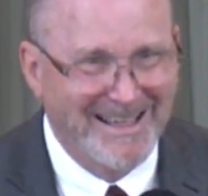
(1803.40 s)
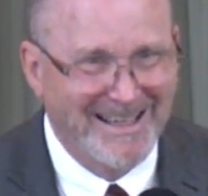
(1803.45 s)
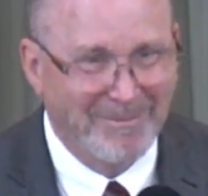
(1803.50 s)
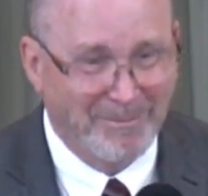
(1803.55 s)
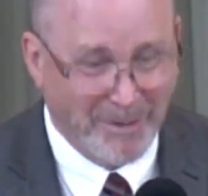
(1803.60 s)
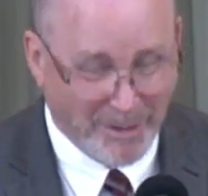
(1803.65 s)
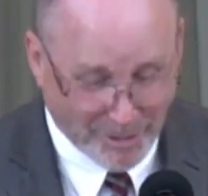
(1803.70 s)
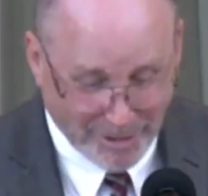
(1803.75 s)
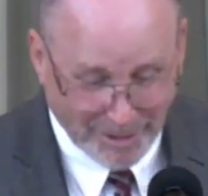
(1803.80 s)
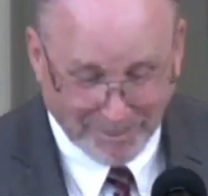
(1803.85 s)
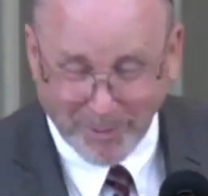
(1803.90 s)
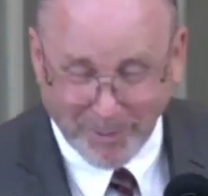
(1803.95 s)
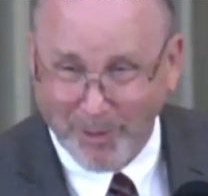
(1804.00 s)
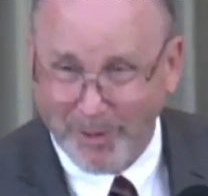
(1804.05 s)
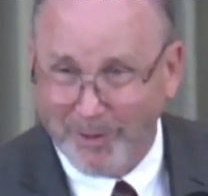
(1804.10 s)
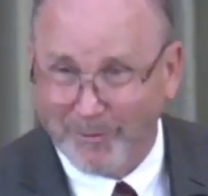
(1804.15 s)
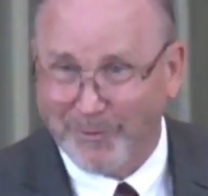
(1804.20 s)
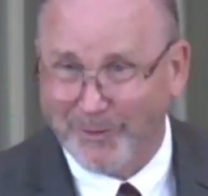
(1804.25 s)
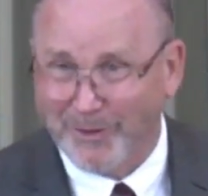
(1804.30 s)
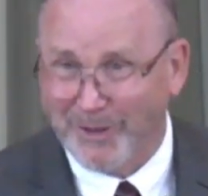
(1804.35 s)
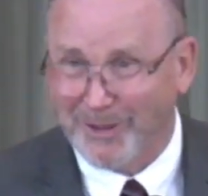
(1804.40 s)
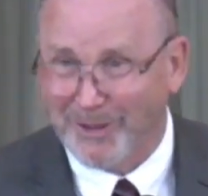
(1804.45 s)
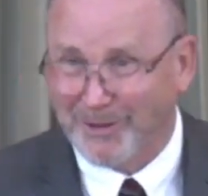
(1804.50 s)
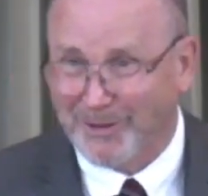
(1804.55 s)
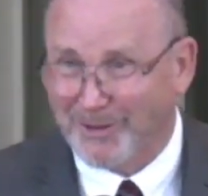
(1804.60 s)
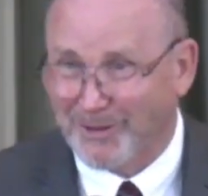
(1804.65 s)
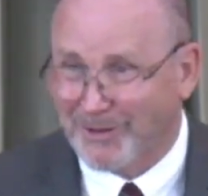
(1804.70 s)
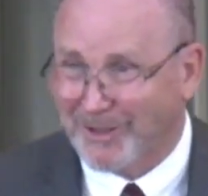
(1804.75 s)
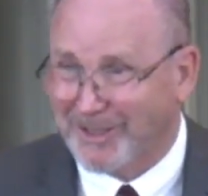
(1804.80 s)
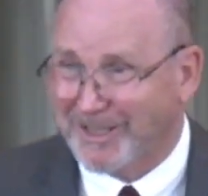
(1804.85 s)
But it's important for us
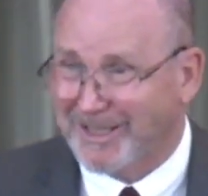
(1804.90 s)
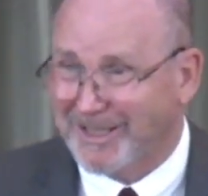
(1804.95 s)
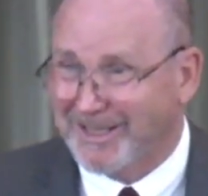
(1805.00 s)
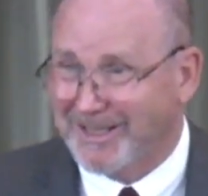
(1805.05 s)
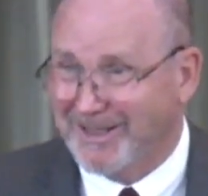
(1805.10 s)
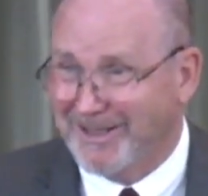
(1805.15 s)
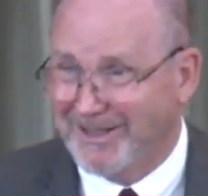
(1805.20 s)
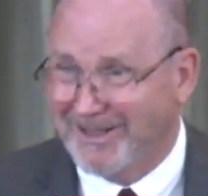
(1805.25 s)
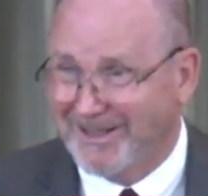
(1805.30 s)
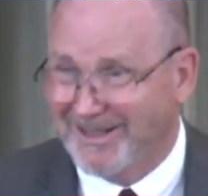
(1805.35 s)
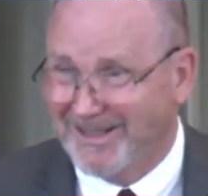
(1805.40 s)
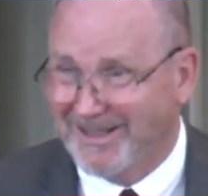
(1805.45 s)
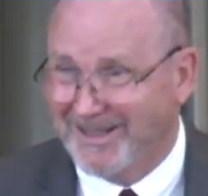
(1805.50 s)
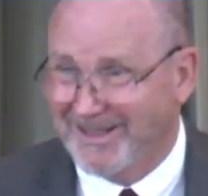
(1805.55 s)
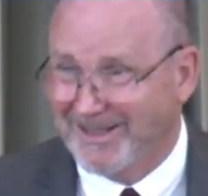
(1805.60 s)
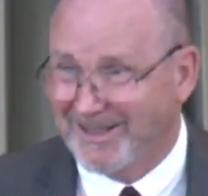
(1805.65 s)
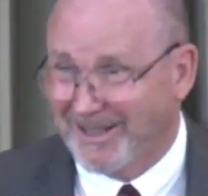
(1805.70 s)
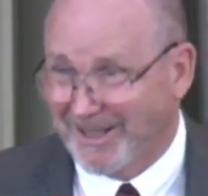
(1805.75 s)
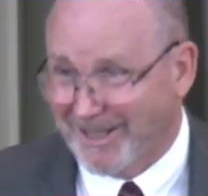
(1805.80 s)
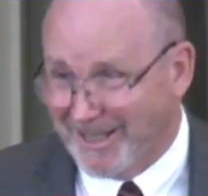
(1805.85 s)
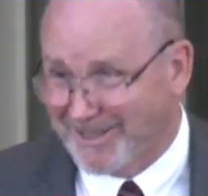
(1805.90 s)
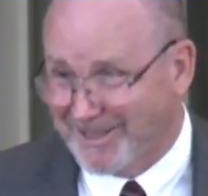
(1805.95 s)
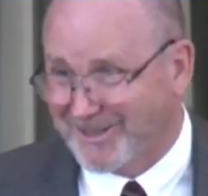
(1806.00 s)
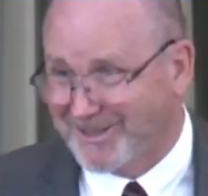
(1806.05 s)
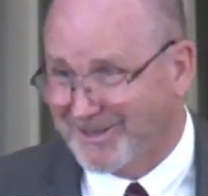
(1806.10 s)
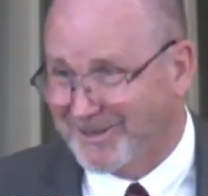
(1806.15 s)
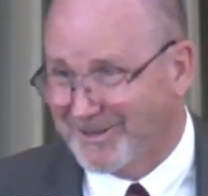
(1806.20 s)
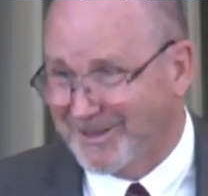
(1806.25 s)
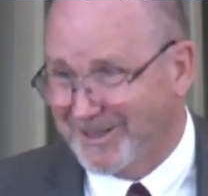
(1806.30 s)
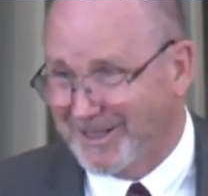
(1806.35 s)
to see the
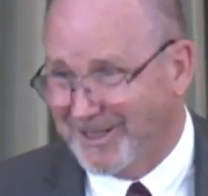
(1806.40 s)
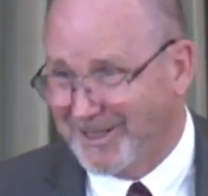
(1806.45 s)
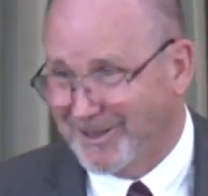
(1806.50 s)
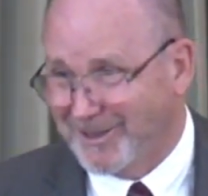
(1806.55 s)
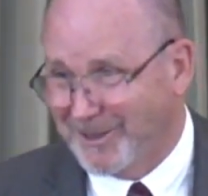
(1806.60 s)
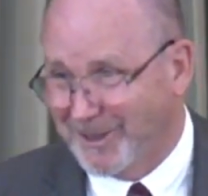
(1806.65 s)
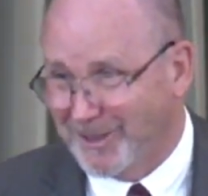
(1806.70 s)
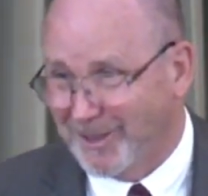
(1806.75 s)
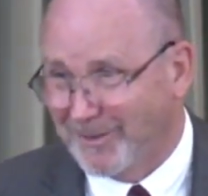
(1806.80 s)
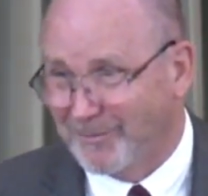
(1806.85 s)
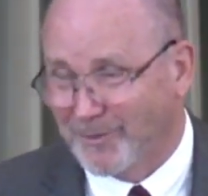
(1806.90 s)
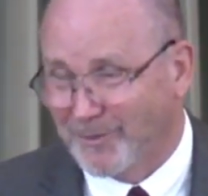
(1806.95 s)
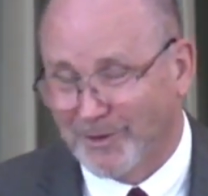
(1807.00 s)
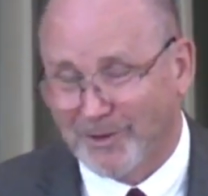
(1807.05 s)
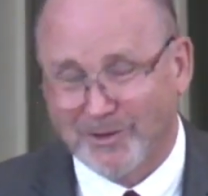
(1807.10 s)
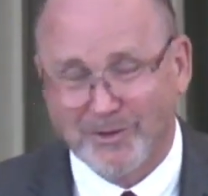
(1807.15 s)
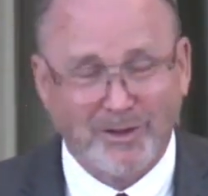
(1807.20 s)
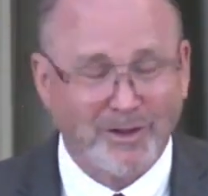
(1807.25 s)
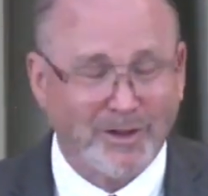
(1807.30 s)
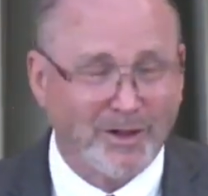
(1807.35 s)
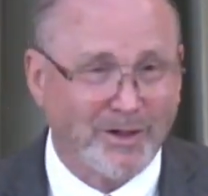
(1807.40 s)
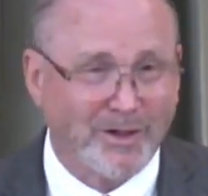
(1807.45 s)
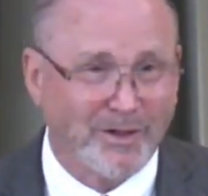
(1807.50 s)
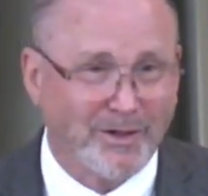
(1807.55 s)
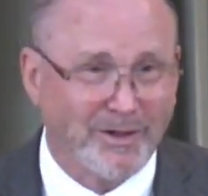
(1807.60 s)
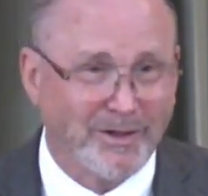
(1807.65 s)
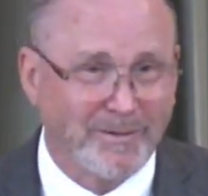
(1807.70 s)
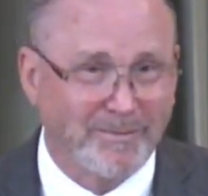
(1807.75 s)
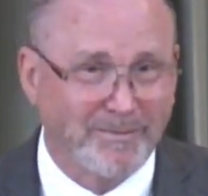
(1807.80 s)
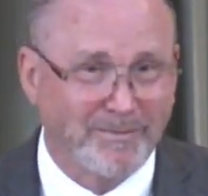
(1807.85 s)
lessons that he intended for us to
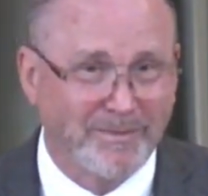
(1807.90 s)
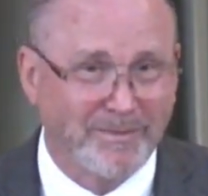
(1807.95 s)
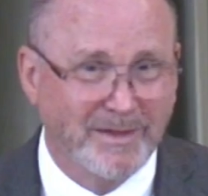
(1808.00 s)
learn.